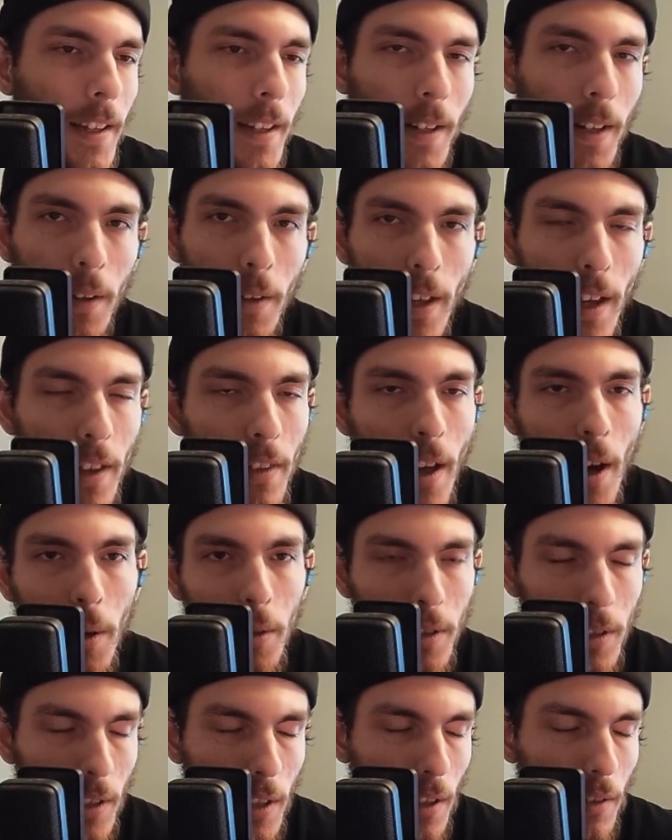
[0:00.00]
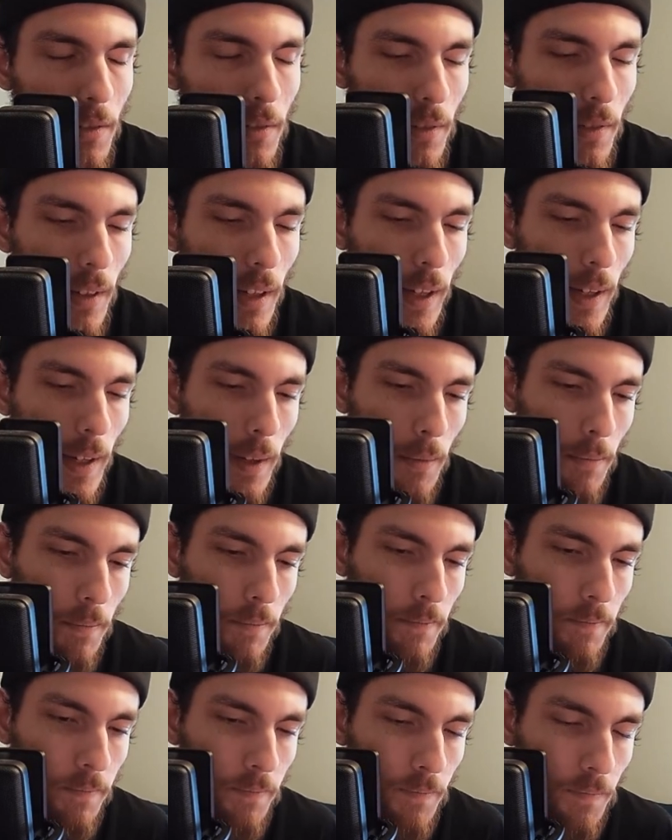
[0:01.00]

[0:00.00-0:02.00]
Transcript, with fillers: you know that that whole stuff. Um,